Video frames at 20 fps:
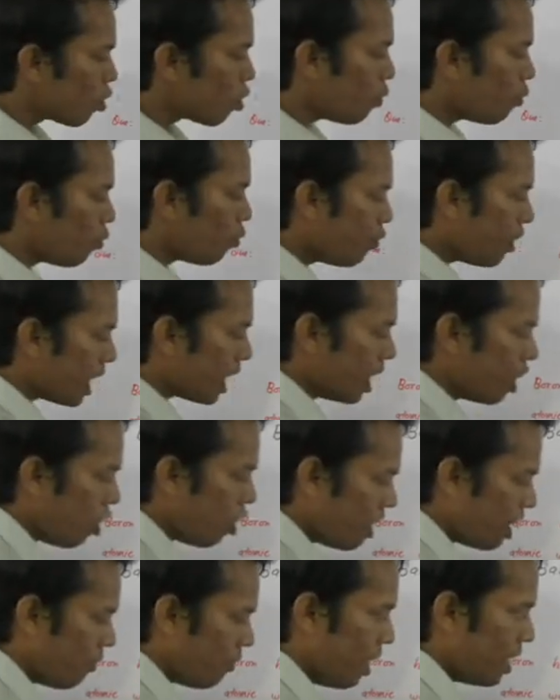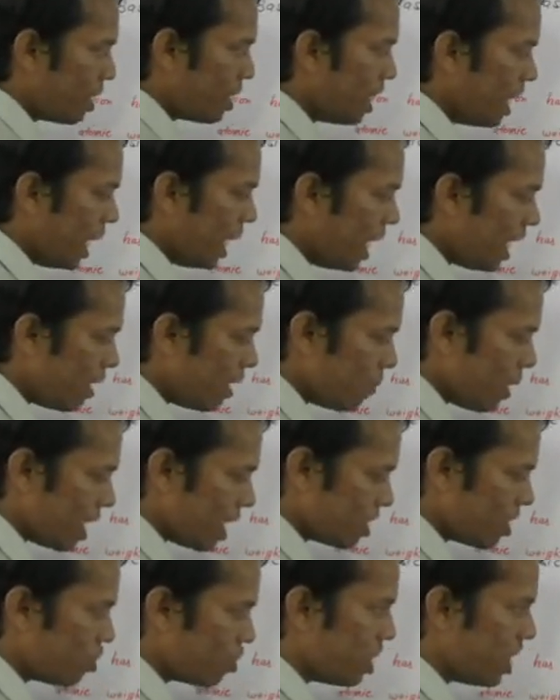So we cannot divide. See, here
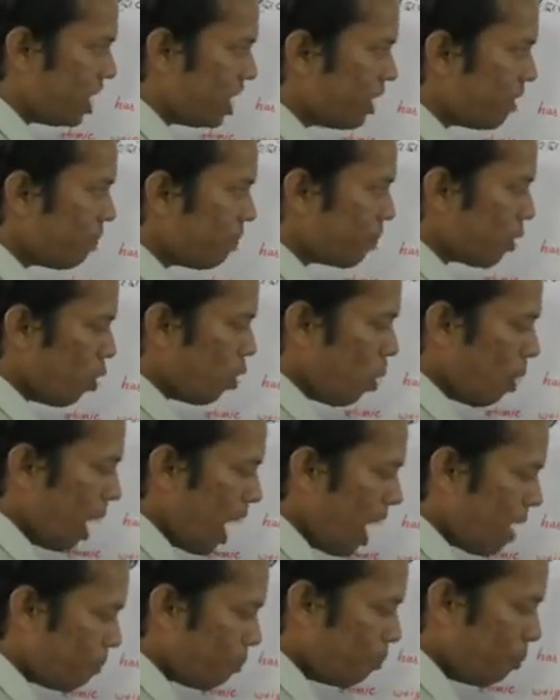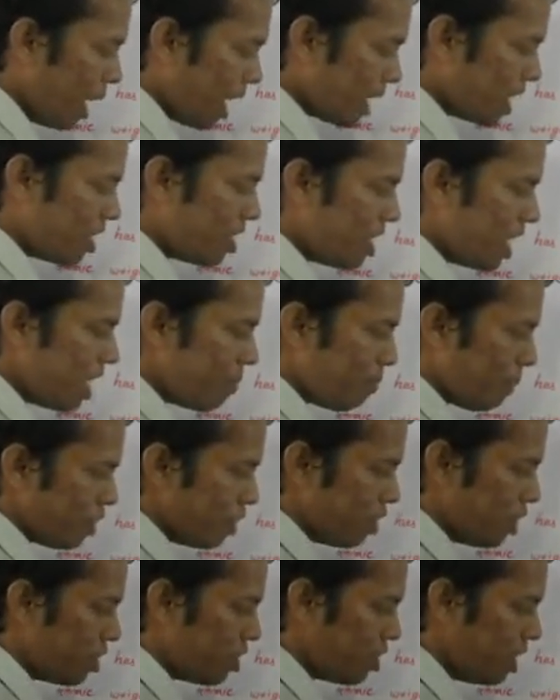mass is there and mass is there and
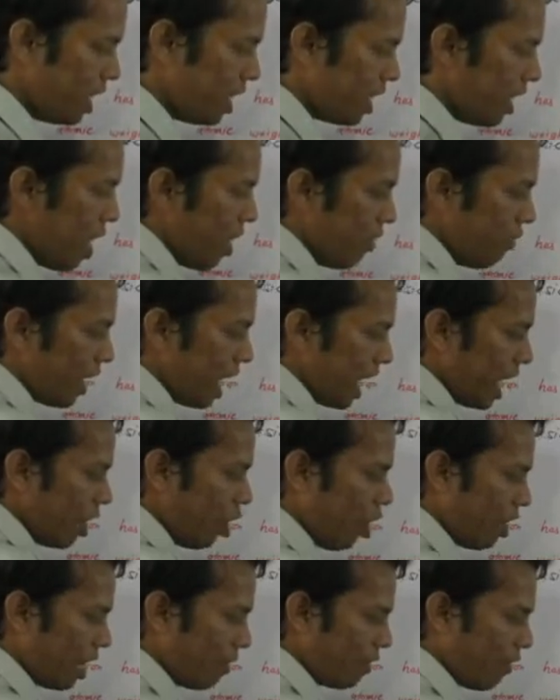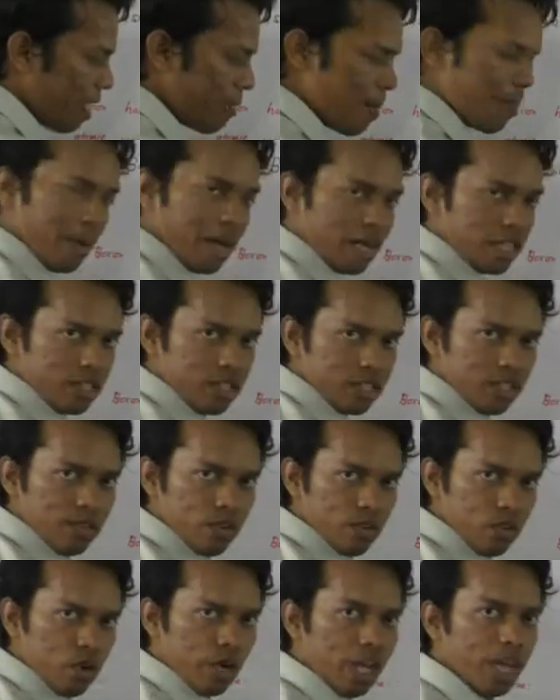percentage is there. We cannot divide by mass.
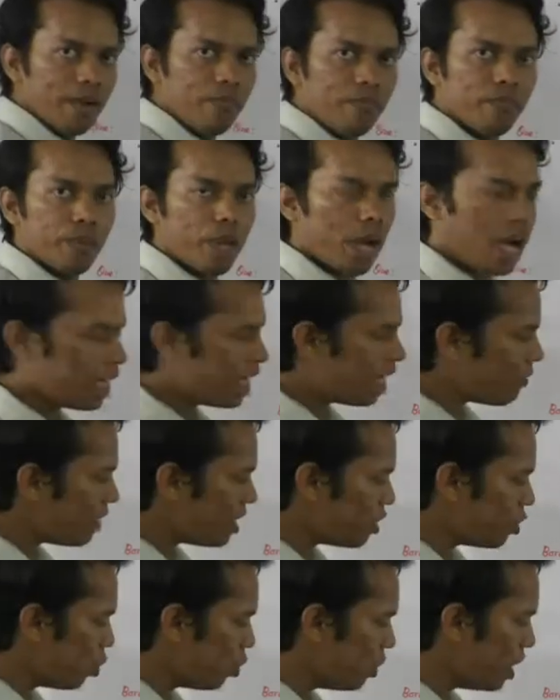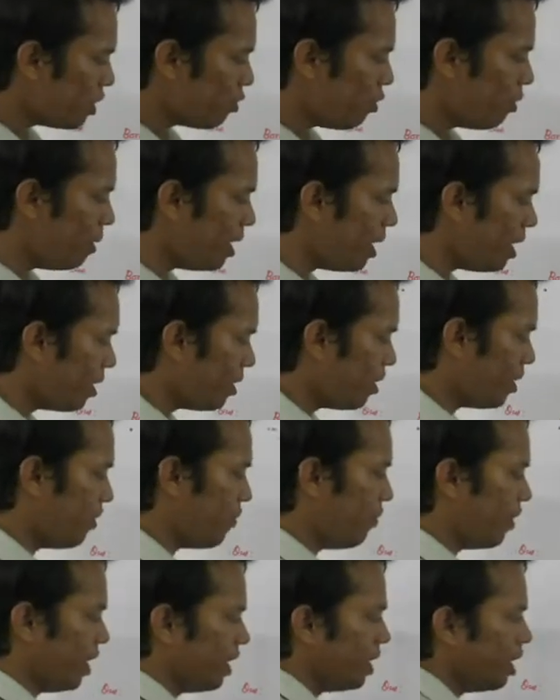Okay. Otherwise, unit will be
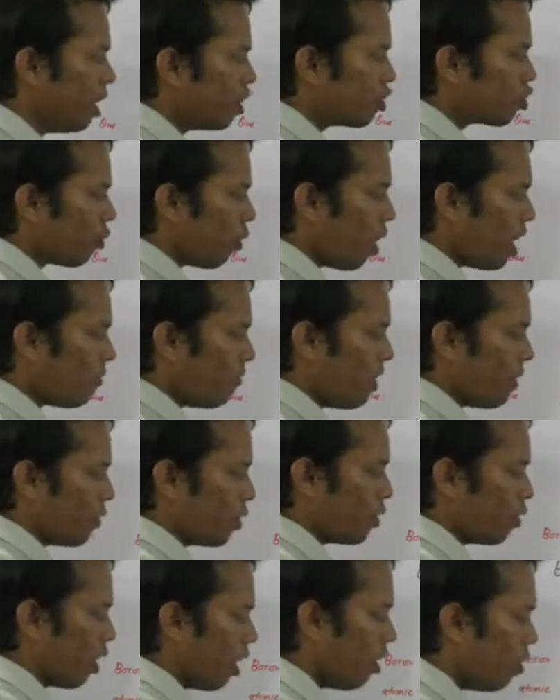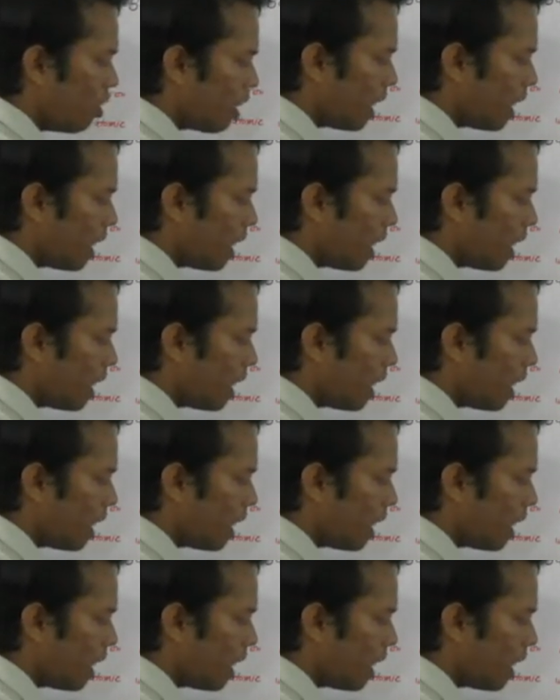different. So what we have to do now?